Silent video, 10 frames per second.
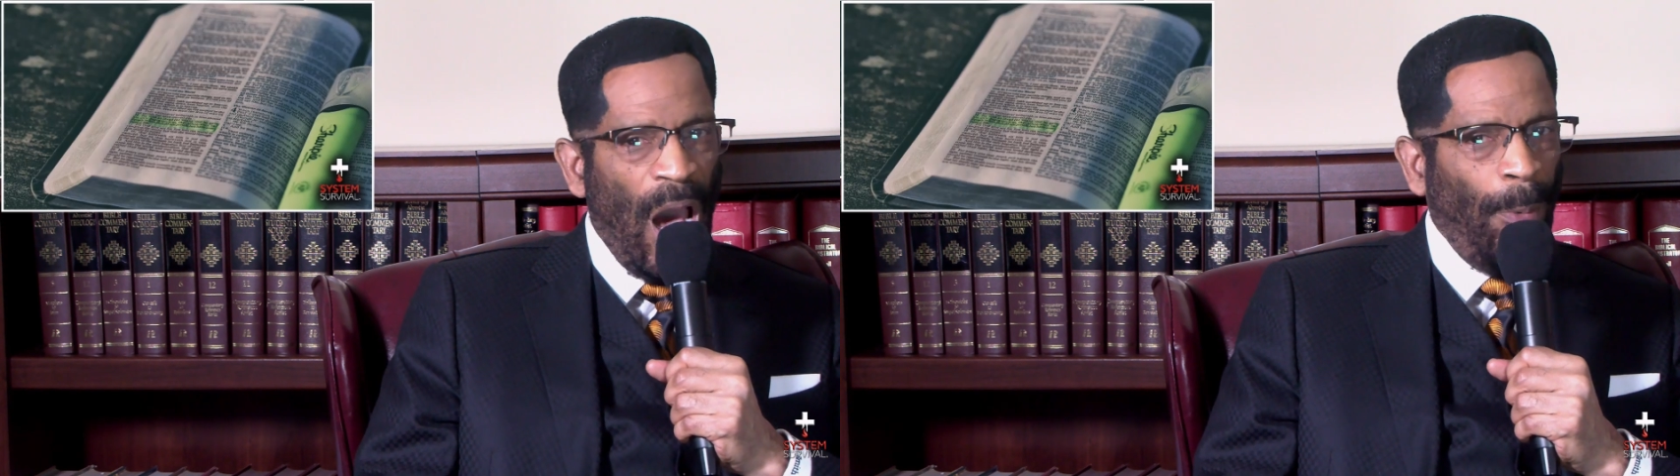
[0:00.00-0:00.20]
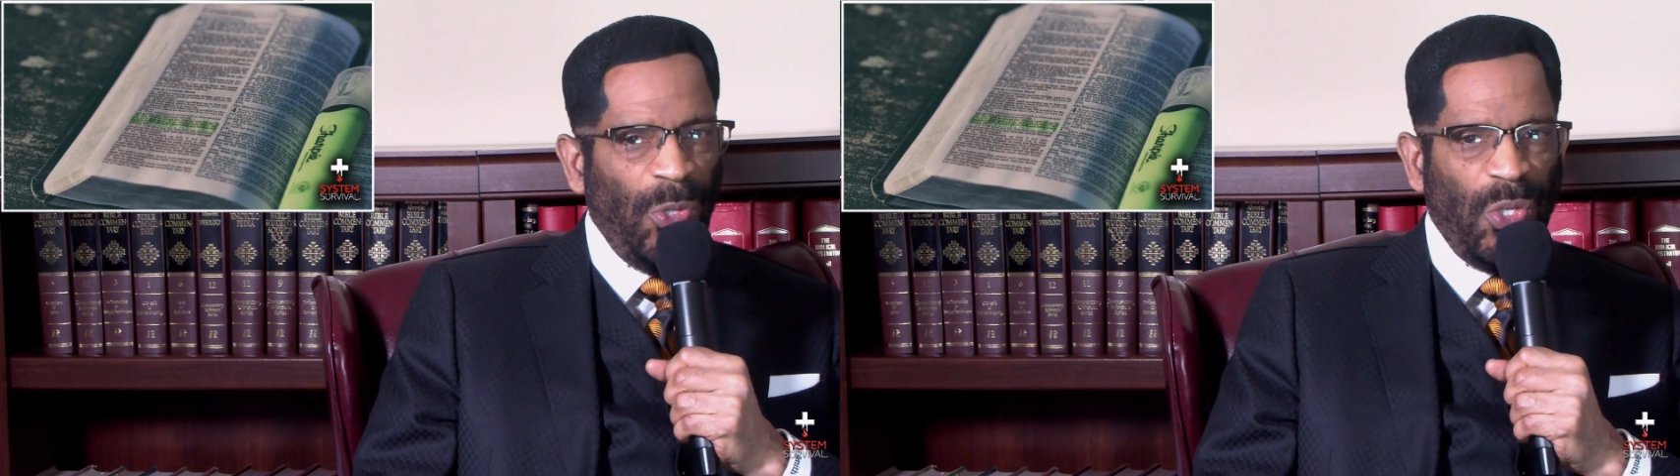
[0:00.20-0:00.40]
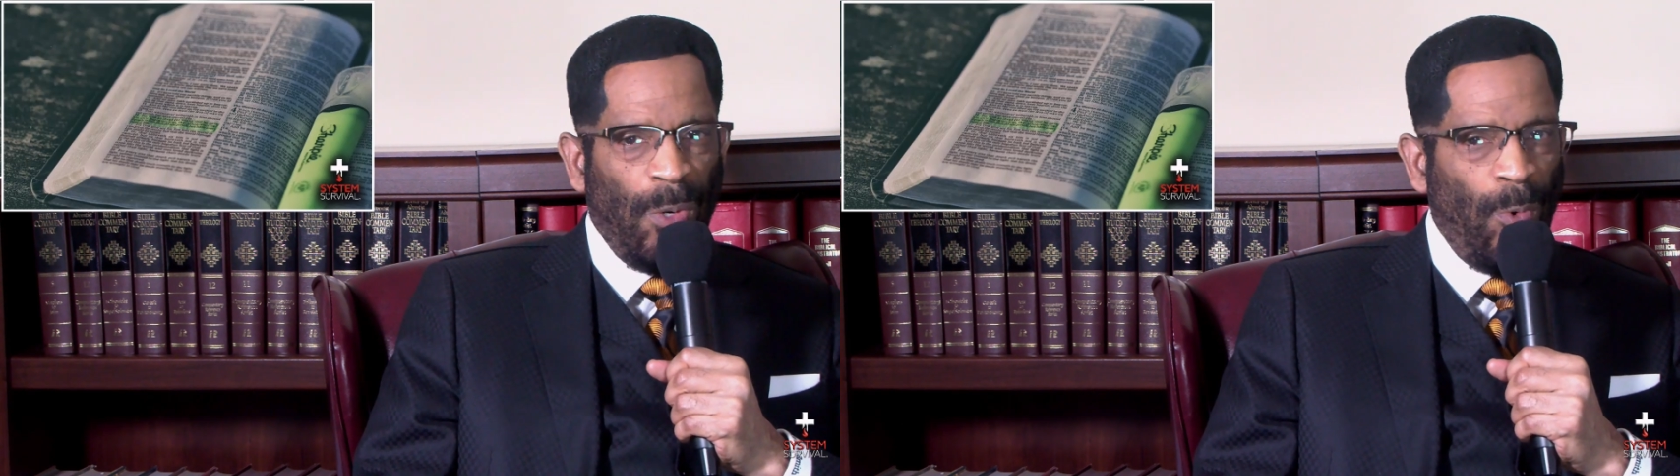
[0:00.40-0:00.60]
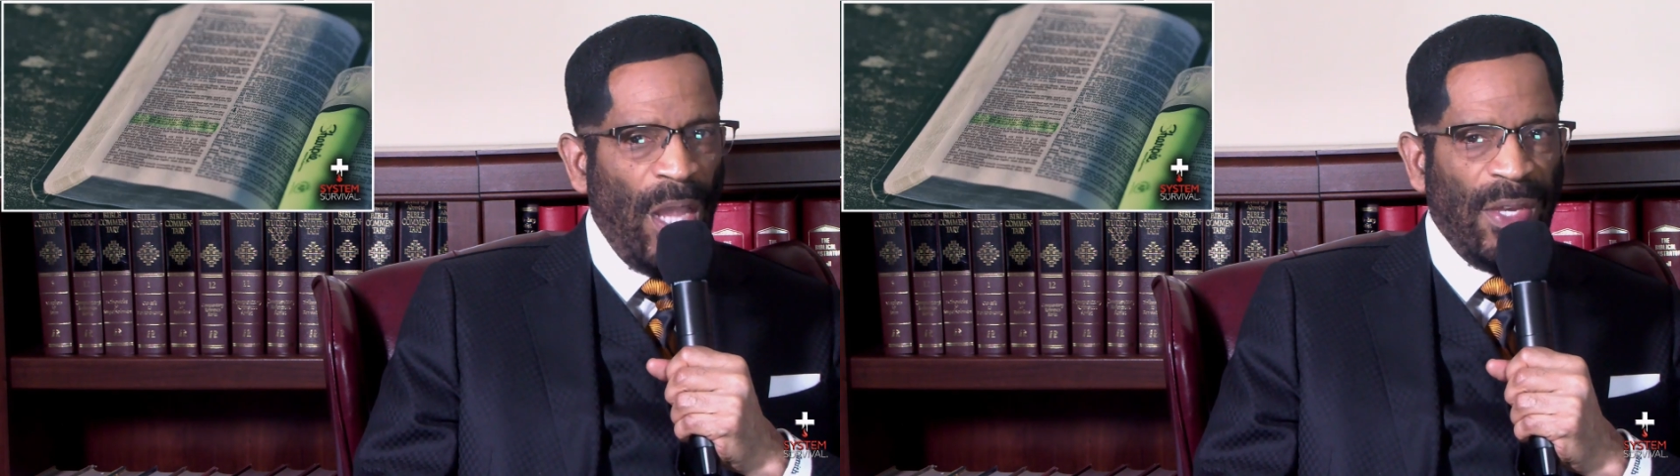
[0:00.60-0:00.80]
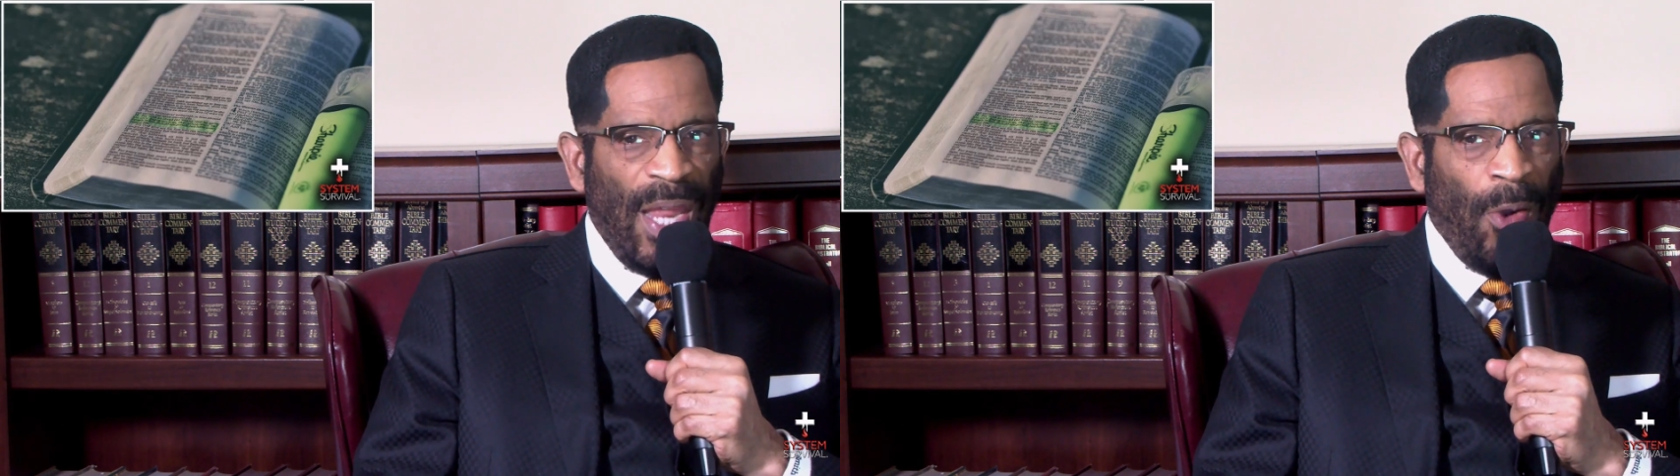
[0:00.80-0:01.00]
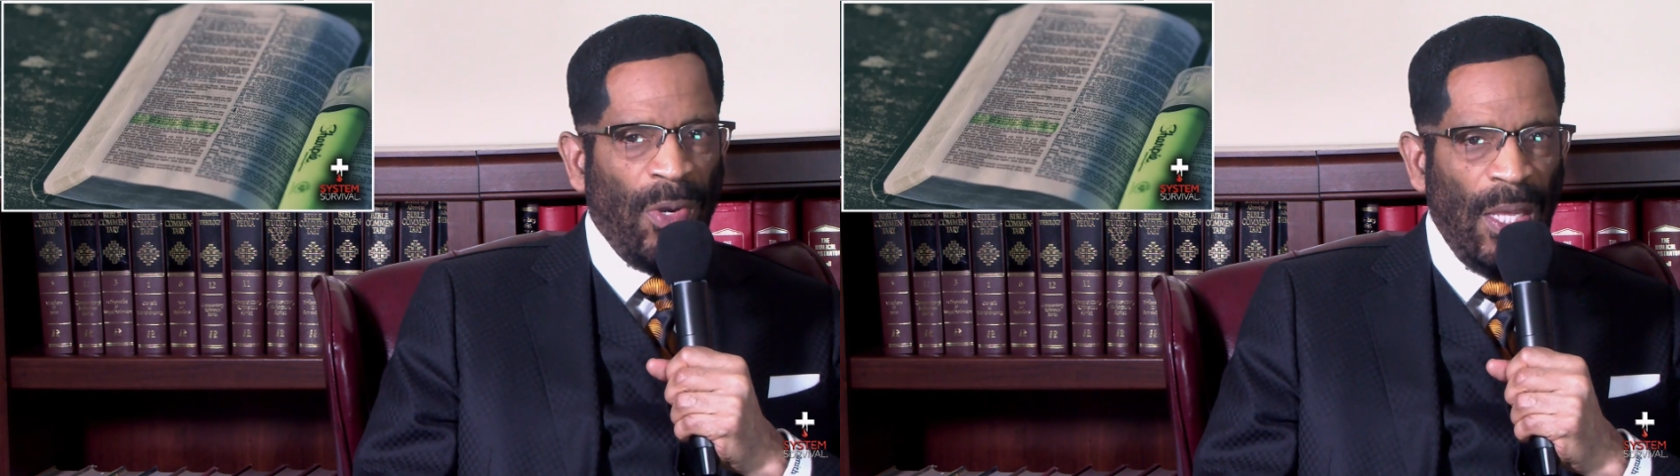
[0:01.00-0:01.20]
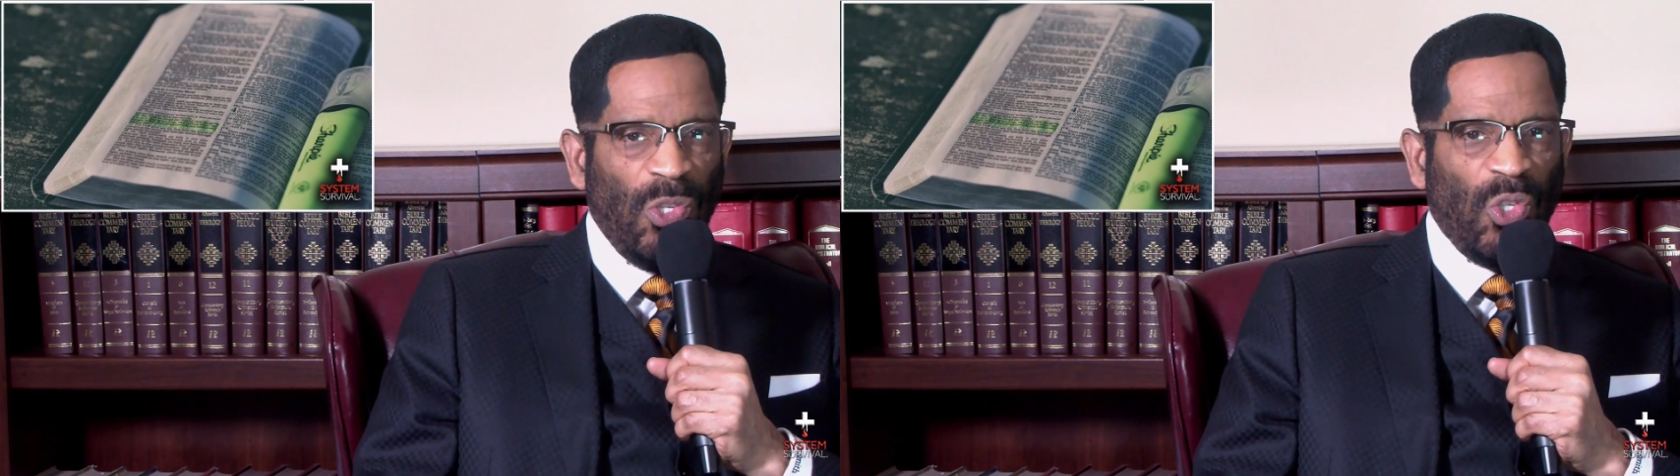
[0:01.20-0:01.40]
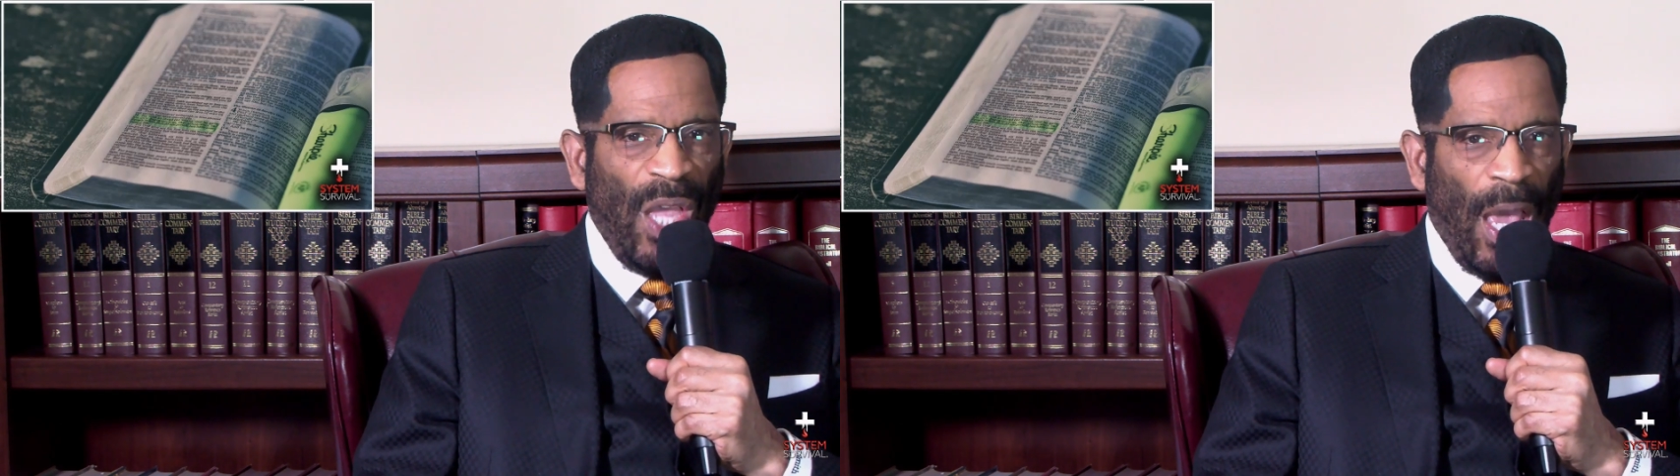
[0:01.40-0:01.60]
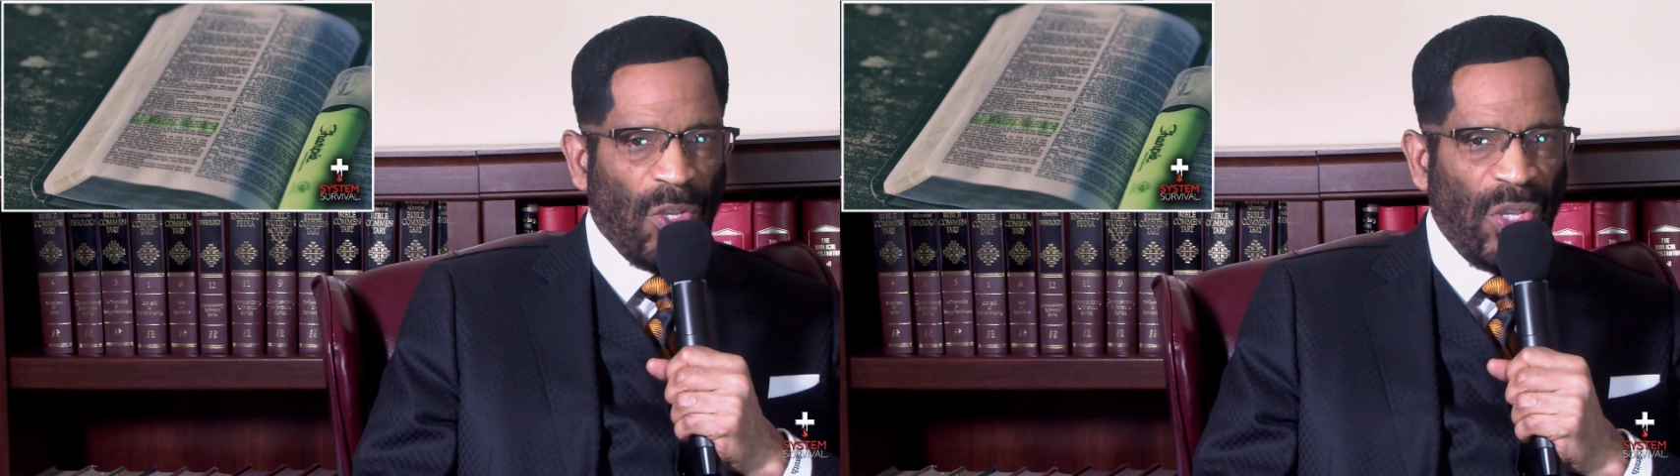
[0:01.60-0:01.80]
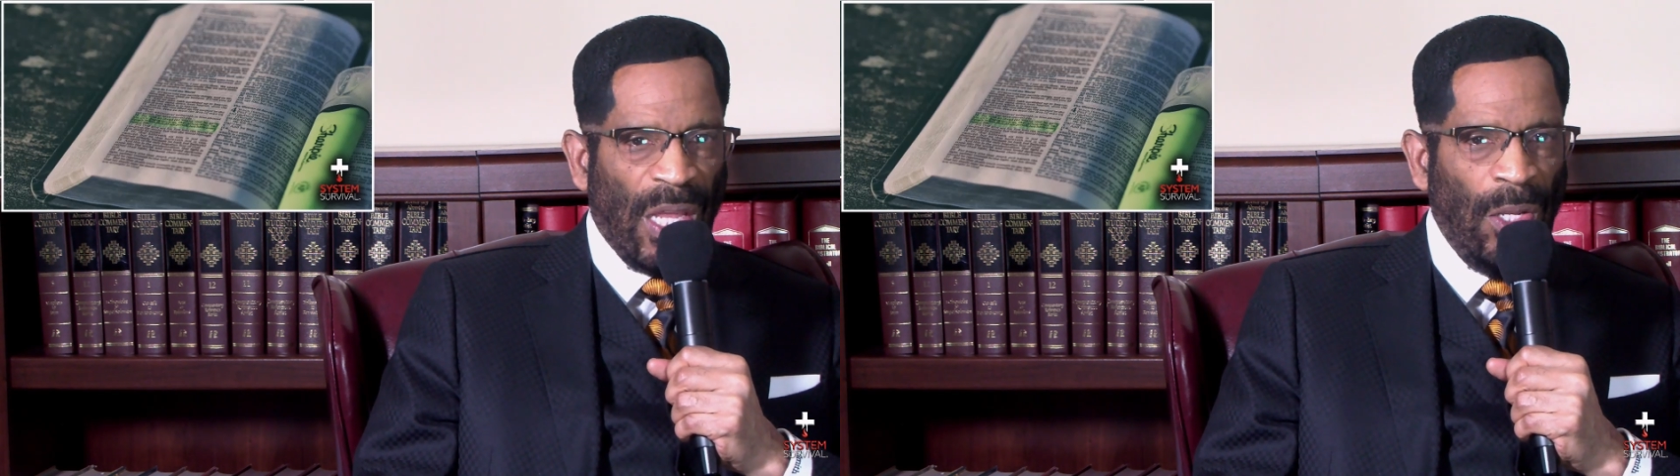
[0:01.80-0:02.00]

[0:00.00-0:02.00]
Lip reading: I want you to write down each text